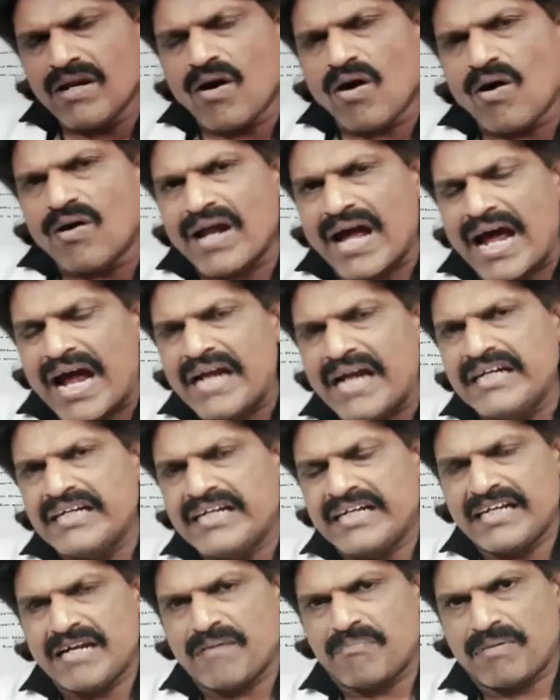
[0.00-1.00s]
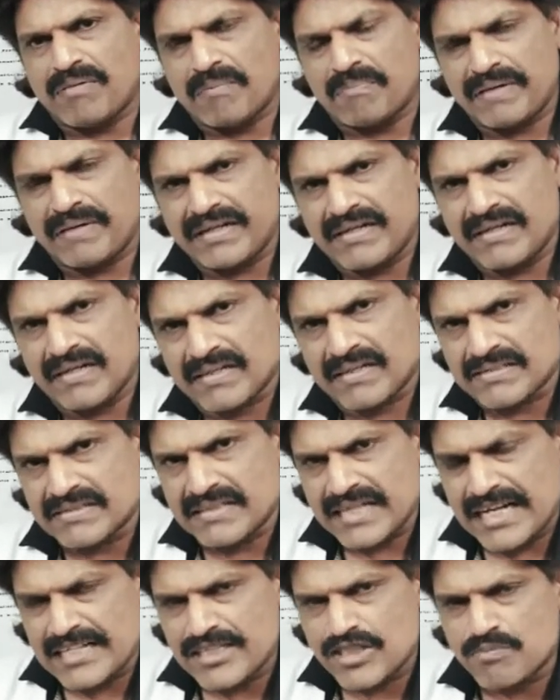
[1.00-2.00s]
on anti-epileptic drugs,
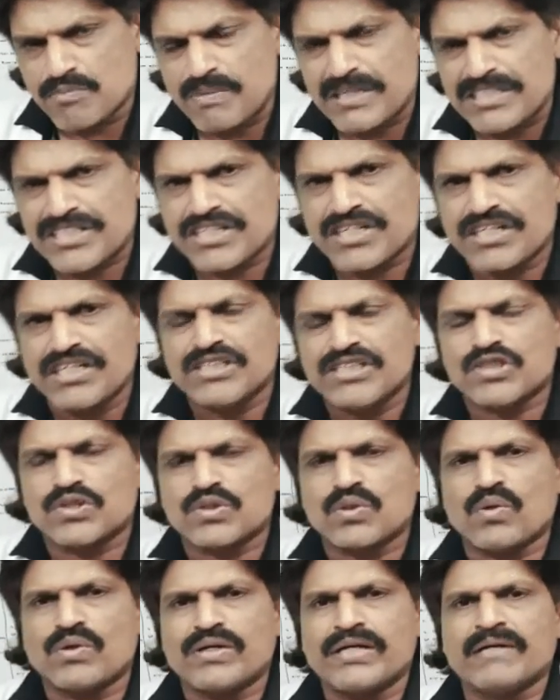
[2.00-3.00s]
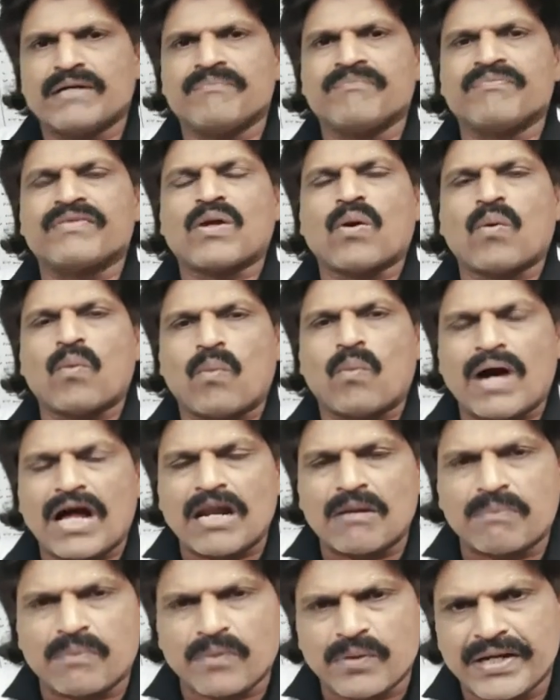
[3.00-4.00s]
especially sodium
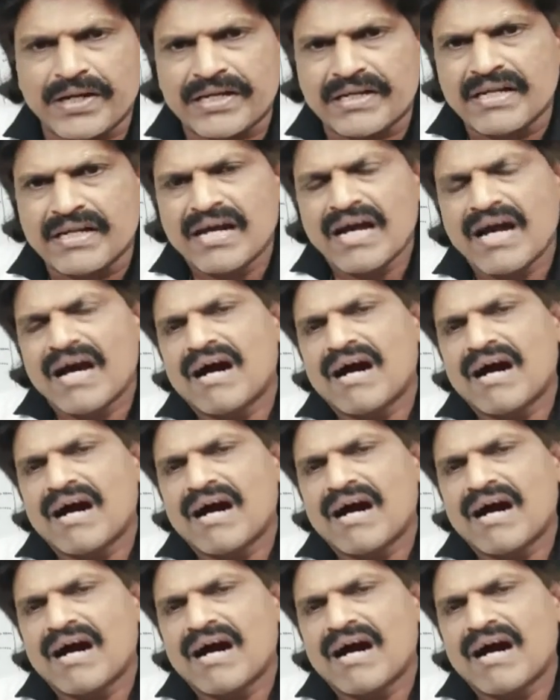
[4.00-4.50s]
valproate,